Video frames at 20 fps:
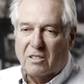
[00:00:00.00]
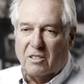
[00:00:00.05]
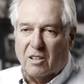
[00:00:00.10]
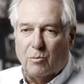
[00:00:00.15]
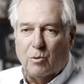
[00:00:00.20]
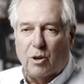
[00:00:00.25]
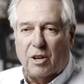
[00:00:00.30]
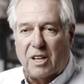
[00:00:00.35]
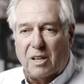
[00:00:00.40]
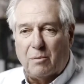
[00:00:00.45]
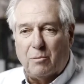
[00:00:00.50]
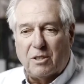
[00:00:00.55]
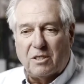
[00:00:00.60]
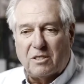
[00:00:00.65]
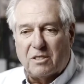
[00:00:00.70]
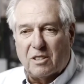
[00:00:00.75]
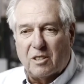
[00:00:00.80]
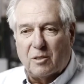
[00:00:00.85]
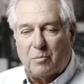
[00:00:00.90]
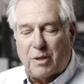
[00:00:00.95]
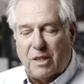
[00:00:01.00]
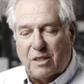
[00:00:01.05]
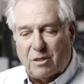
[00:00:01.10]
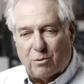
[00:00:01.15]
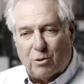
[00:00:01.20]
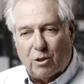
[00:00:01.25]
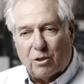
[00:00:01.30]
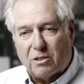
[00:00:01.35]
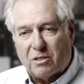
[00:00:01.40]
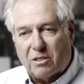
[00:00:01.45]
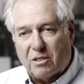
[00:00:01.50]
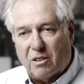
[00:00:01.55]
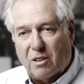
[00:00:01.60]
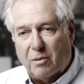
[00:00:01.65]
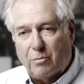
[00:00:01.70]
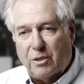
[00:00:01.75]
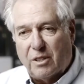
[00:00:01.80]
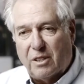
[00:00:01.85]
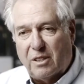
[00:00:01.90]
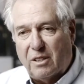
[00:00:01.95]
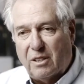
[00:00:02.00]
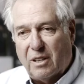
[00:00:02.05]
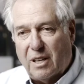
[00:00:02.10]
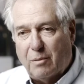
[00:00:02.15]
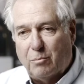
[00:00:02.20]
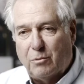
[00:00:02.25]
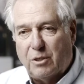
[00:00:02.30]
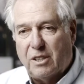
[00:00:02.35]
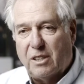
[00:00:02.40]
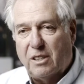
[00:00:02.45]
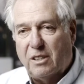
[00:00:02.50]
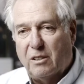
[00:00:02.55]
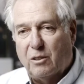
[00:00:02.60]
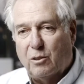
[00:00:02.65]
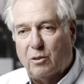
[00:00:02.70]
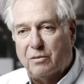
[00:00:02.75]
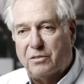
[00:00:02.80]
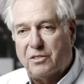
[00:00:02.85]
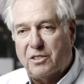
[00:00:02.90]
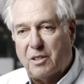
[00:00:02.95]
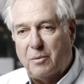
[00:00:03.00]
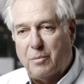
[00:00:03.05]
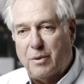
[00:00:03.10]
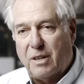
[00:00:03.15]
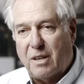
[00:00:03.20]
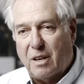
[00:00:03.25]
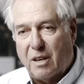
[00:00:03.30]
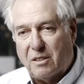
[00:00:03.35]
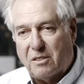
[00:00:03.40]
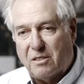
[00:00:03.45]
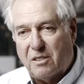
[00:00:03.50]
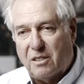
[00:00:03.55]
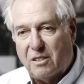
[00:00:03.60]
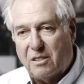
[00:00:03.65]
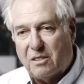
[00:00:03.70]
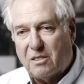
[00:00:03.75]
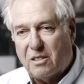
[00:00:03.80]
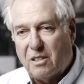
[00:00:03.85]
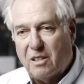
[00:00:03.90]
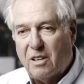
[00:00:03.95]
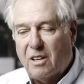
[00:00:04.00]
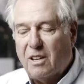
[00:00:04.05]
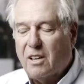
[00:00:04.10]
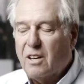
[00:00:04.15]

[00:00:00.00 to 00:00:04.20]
So my name is Peter Ross. I'm the MD of CP Cases.